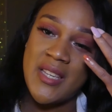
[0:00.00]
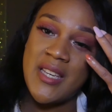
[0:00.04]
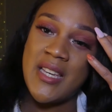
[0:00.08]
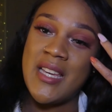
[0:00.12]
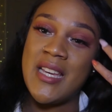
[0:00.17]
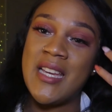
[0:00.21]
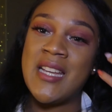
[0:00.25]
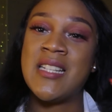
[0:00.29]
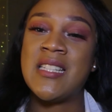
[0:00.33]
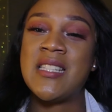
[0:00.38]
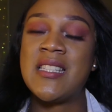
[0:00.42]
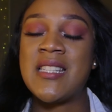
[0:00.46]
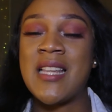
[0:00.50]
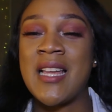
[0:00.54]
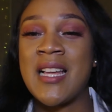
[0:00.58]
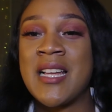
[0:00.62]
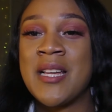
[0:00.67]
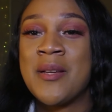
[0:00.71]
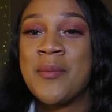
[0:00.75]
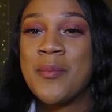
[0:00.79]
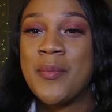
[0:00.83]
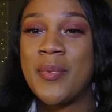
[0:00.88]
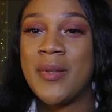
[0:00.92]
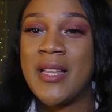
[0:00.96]
in
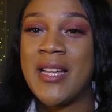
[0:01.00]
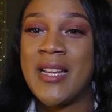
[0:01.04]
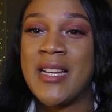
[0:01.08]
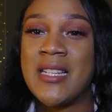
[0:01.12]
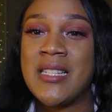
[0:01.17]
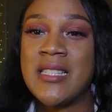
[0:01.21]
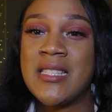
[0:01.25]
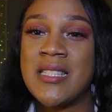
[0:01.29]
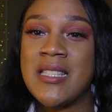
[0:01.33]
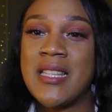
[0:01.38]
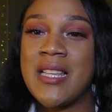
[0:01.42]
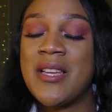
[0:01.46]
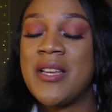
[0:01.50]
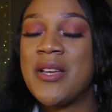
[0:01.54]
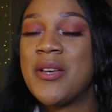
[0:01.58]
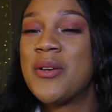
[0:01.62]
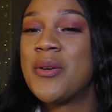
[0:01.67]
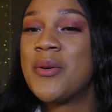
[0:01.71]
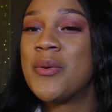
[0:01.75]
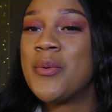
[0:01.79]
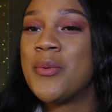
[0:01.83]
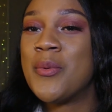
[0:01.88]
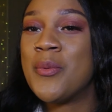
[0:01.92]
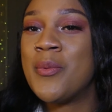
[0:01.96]
second place,
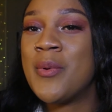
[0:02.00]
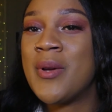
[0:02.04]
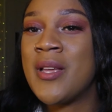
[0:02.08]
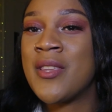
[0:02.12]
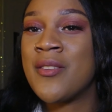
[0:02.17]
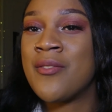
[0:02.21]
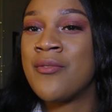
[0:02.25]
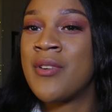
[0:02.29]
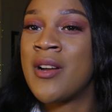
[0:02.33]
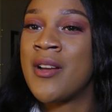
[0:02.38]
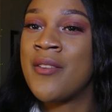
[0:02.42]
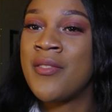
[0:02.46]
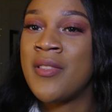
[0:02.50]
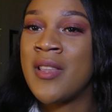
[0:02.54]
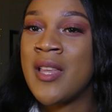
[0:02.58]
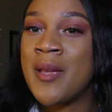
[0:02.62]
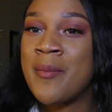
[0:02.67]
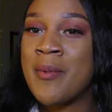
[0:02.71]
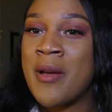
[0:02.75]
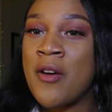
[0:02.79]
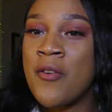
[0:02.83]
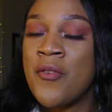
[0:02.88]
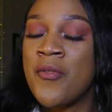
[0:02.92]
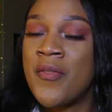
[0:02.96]
with roughly
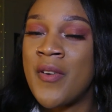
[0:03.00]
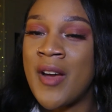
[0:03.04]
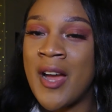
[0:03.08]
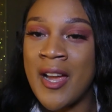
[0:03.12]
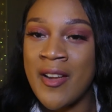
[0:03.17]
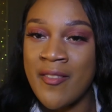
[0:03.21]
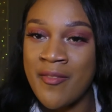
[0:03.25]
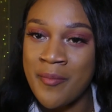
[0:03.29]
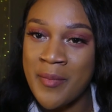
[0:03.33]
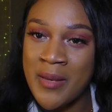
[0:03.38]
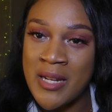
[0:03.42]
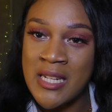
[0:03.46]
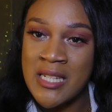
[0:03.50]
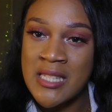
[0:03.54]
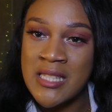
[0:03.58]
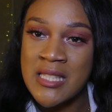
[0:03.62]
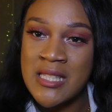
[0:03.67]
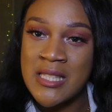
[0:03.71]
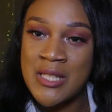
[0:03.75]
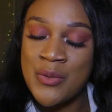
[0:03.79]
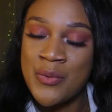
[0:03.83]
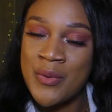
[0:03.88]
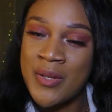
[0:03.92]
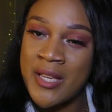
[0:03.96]
about 5 minutes
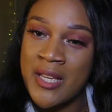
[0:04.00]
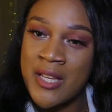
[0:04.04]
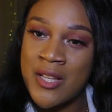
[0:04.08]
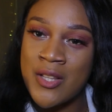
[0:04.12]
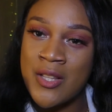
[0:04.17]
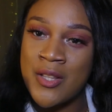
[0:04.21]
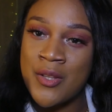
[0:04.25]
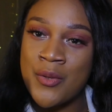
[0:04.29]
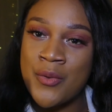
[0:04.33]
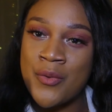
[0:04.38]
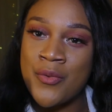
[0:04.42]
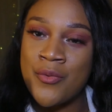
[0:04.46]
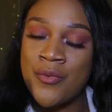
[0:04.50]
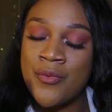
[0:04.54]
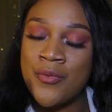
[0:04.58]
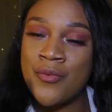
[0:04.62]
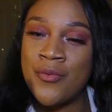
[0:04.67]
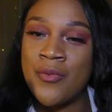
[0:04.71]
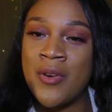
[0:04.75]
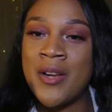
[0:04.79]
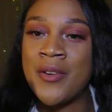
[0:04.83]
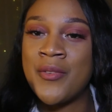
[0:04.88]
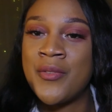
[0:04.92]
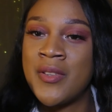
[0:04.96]
to kill
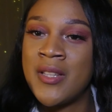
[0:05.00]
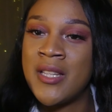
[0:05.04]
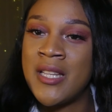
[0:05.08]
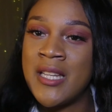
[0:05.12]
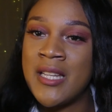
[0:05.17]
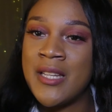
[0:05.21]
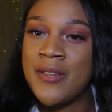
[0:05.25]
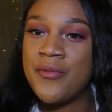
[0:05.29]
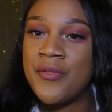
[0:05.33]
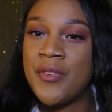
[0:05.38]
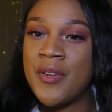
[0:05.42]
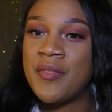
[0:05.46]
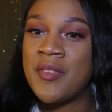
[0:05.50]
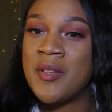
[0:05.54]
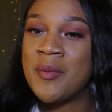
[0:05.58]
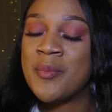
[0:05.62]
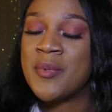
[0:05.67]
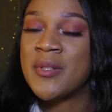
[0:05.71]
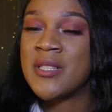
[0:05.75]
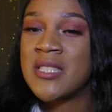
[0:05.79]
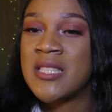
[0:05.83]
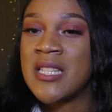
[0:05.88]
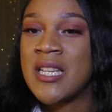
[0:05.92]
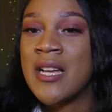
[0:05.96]
roughly
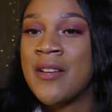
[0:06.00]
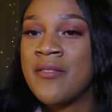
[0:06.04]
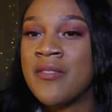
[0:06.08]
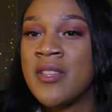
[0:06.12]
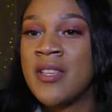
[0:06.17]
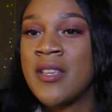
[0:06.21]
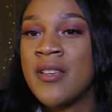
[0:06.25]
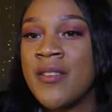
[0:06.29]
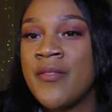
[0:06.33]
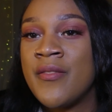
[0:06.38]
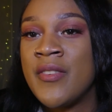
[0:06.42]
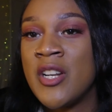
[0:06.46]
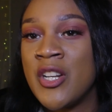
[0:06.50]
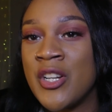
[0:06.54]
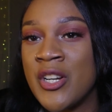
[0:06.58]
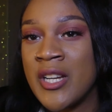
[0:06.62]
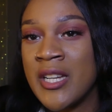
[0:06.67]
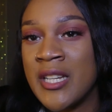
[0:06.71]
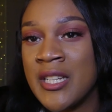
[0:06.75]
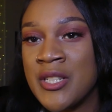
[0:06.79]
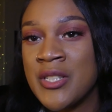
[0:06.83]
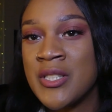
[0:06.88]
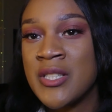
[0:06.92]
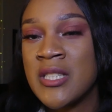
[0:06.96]
50% of the vinegar
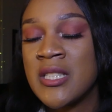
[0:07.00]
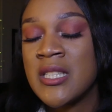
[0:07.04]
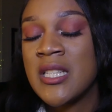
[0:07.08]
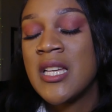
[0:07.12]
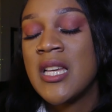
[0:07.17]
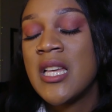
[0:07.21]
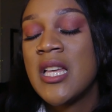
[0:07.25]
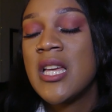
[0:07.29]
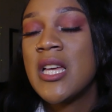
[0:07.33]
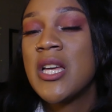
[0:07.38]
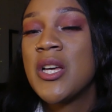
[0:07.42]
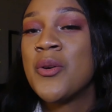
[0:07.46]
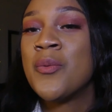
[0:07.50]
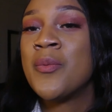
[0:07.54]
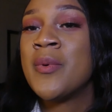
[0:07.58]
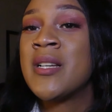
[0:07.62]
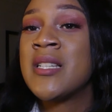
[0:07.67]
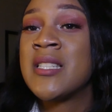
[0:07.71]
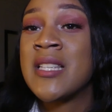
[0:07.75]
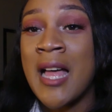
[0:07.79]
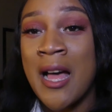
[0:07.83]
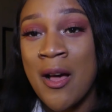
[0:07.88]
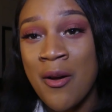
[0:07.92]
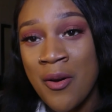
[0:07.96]
eels,
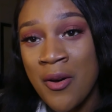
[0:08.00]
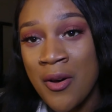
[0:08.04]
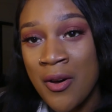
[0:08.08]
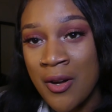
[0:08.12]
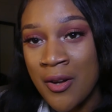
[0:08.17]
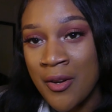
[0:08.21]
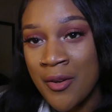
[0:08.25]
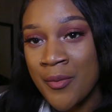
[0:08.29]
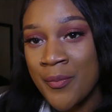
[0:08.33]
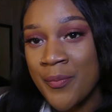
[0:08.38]
was alcohol.